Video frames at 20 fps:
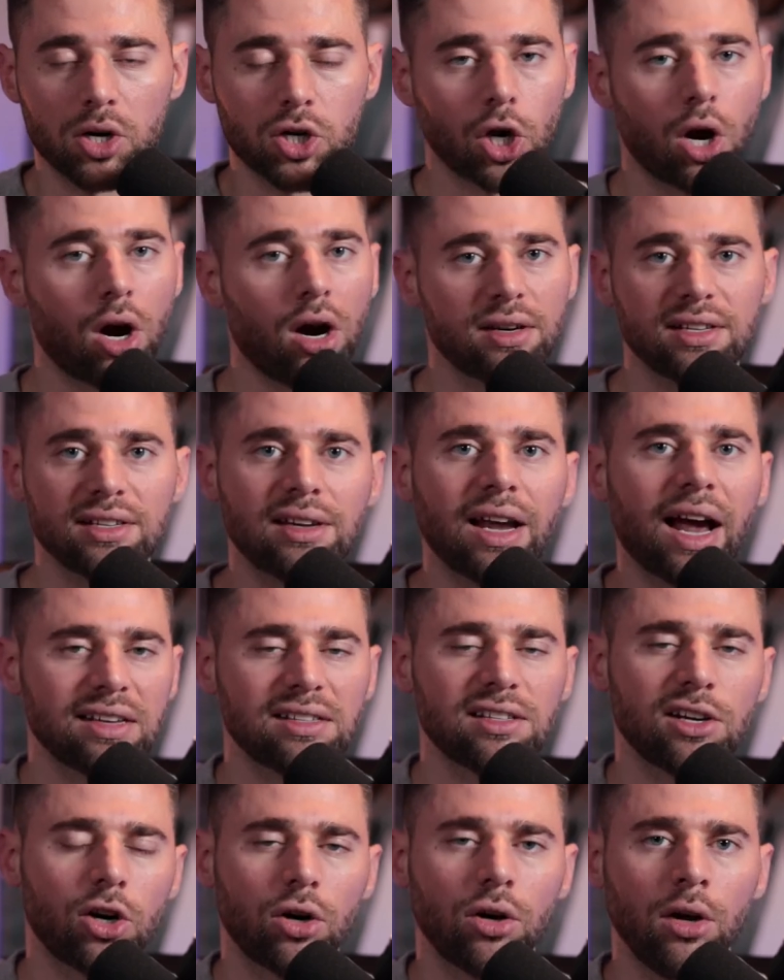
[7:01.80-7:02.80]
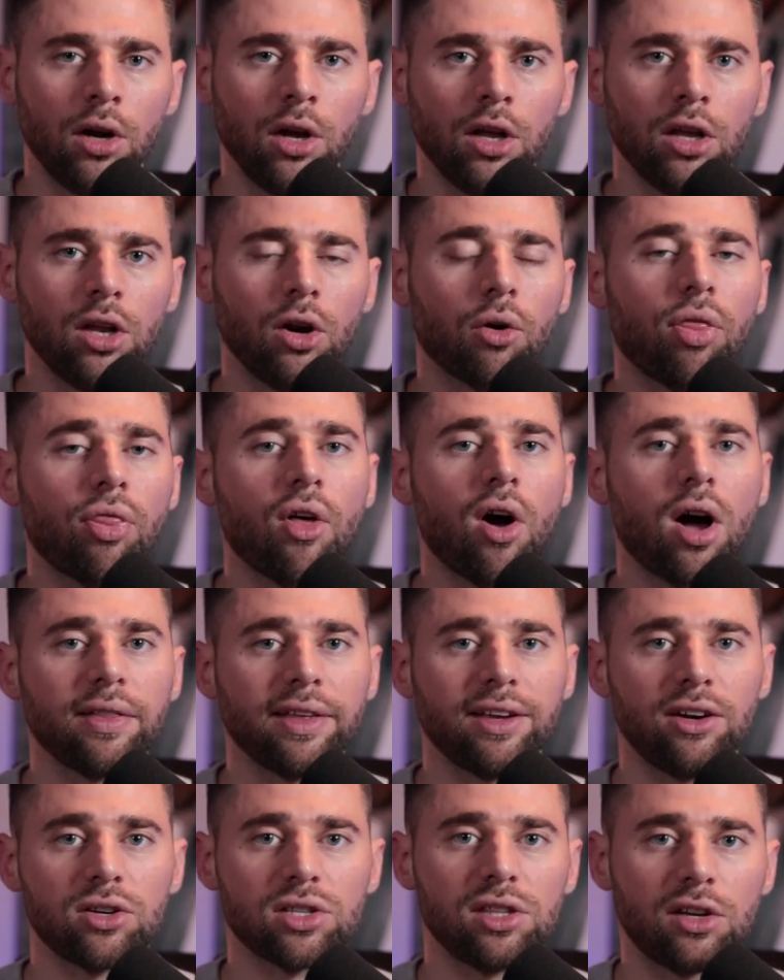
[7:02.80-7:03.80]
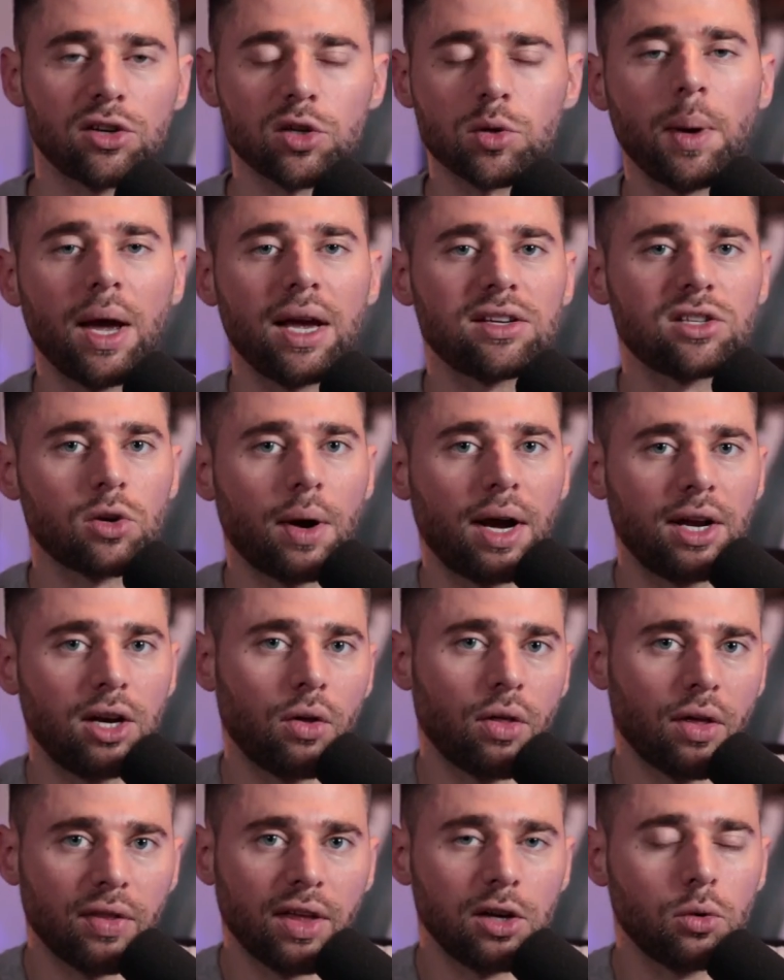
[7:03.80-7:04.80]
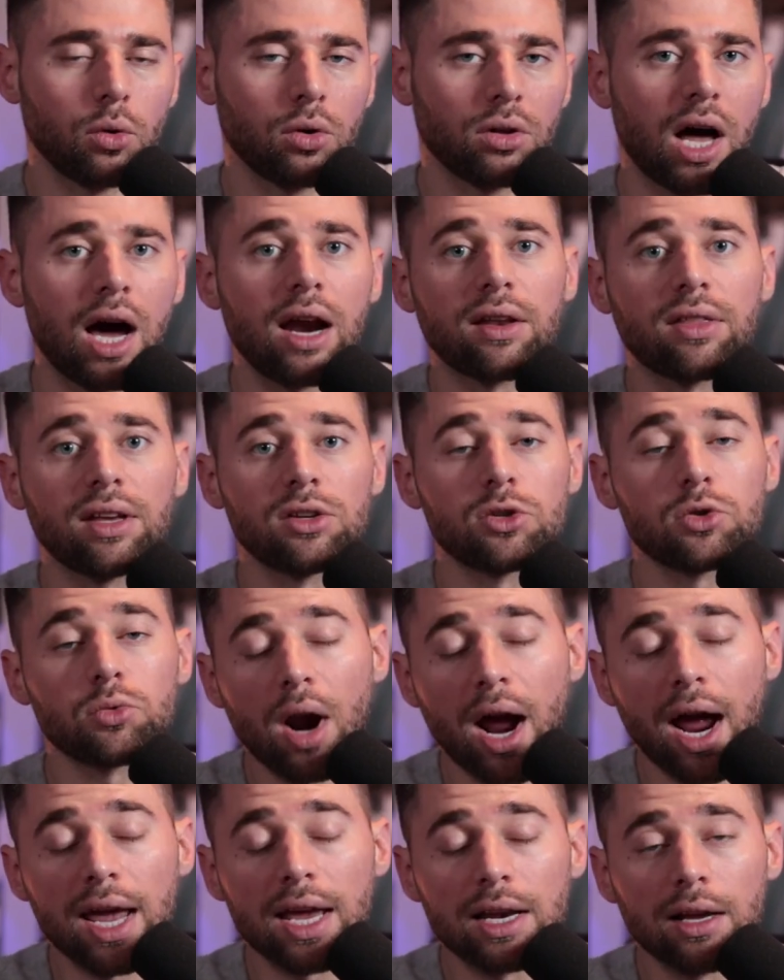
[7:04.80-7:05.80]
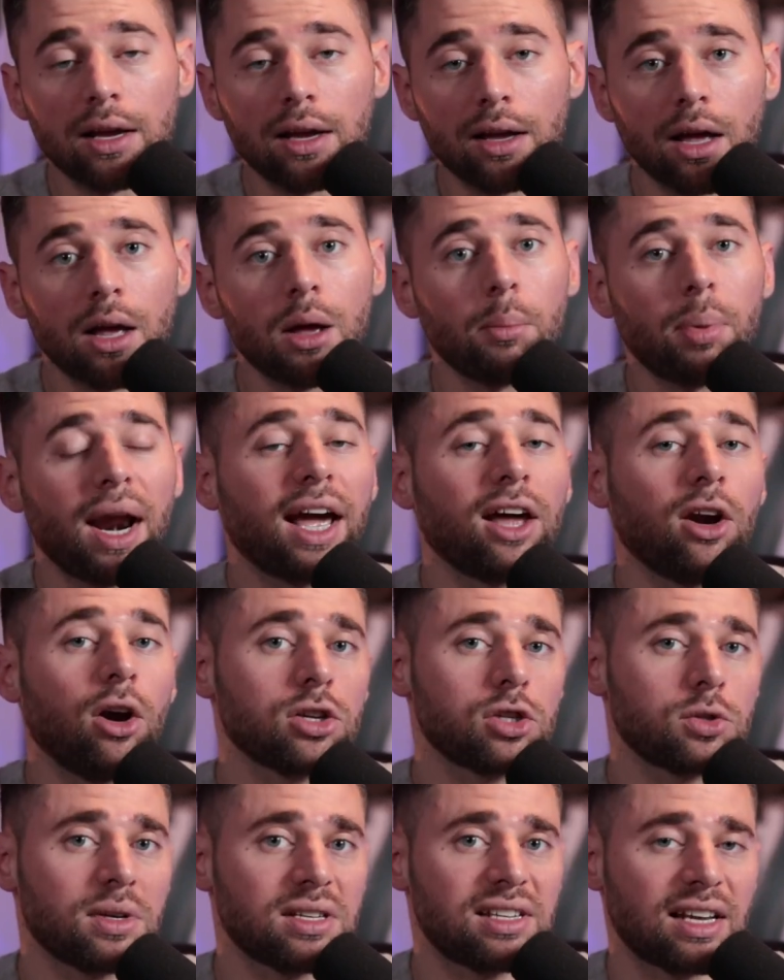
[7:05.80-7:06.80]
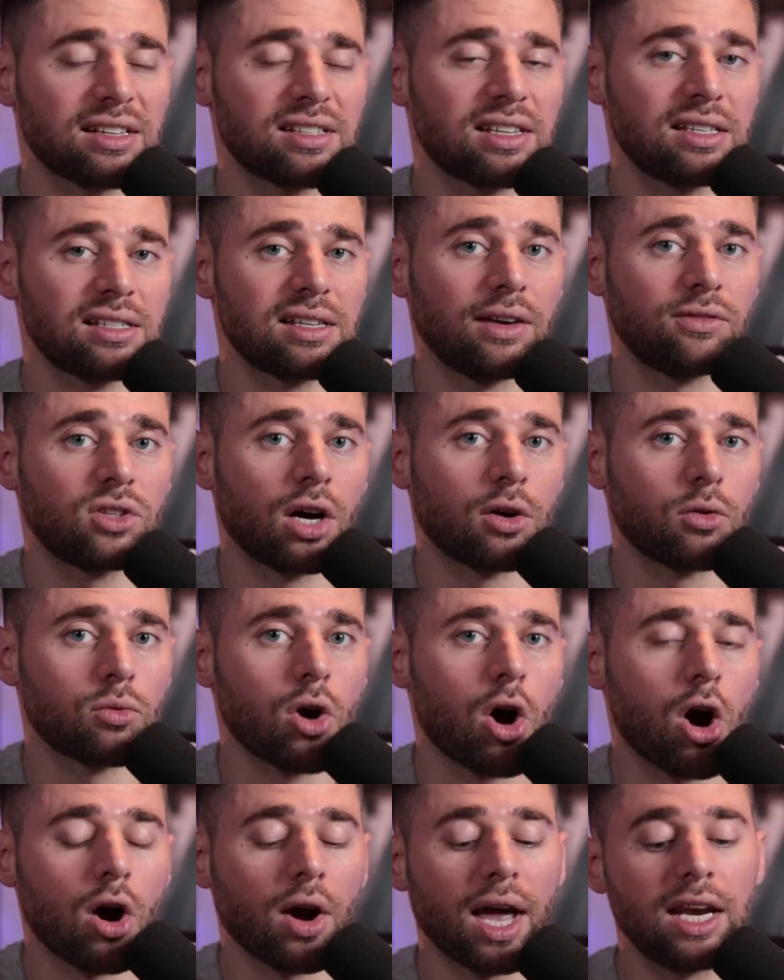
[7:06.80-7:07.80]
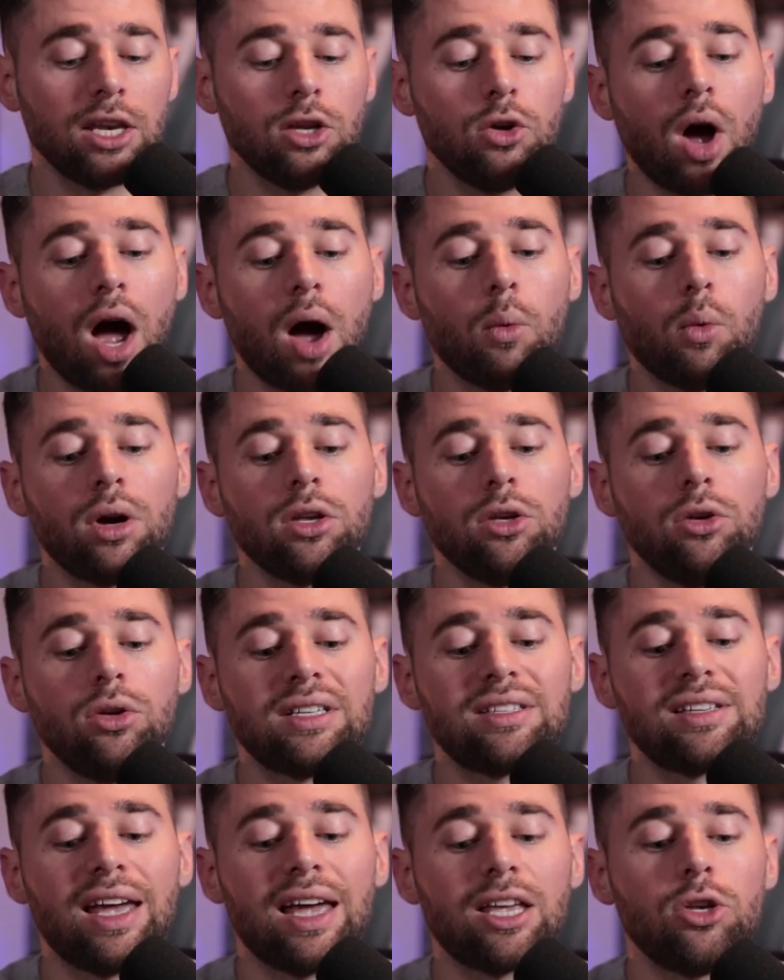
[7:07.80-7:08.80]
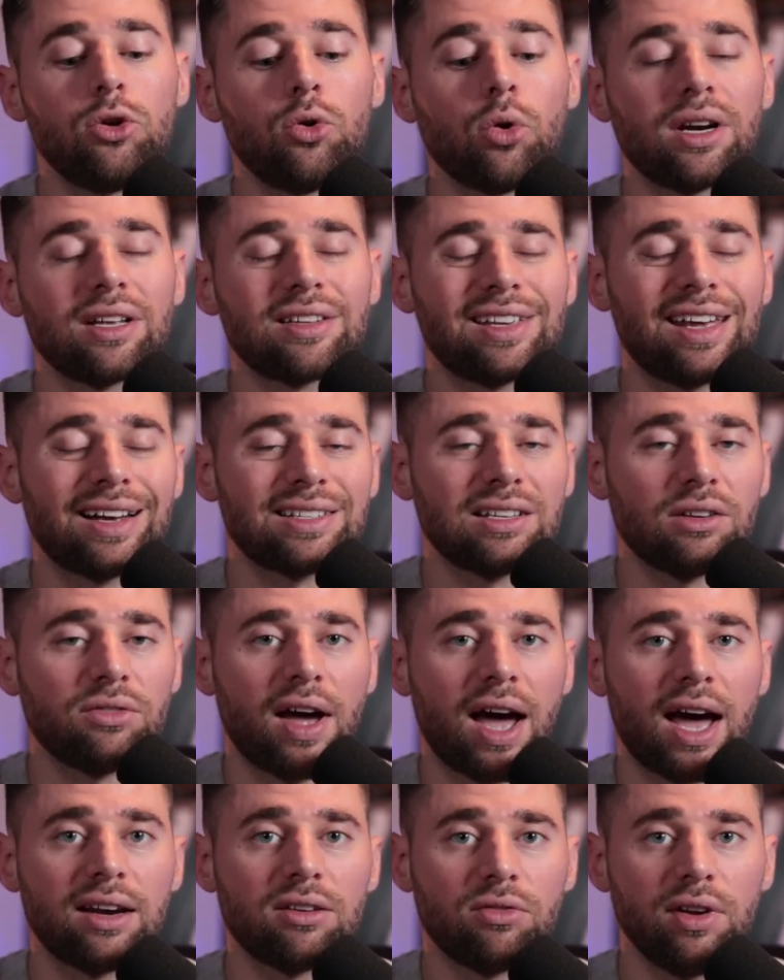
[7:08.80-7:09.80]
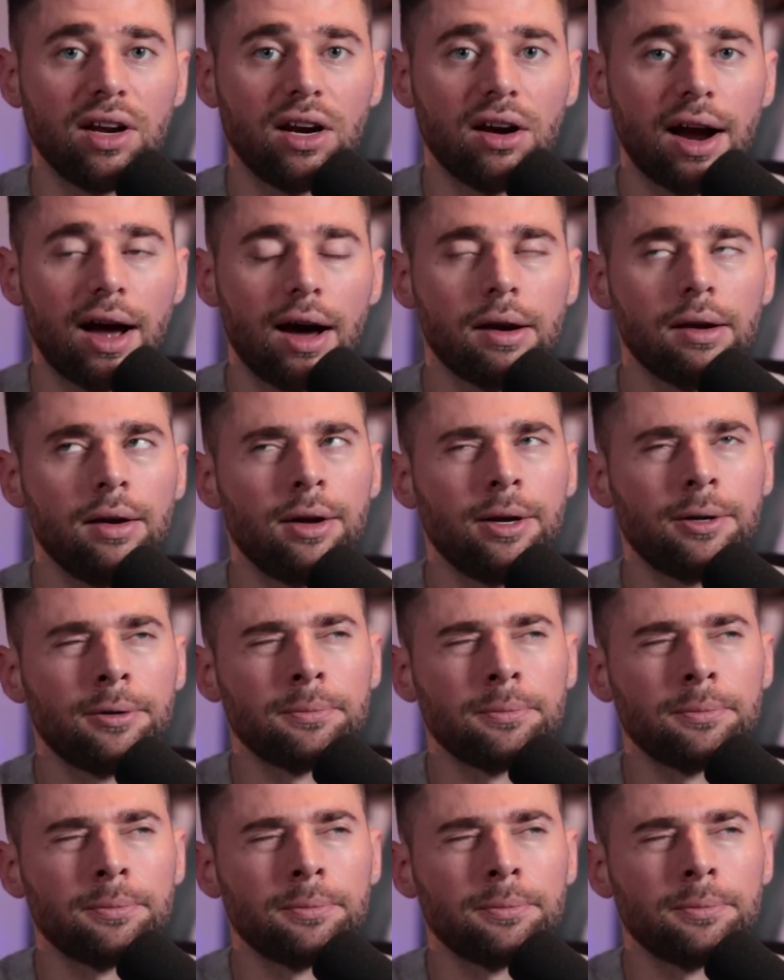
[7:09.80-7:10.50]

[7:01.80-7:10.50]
Burchards, these guys that are, you know, thought leaders in their space. So I know that they do a lot of things right, but I can also assess things they've done wrong. And you, I want you to take your detective hat and figure out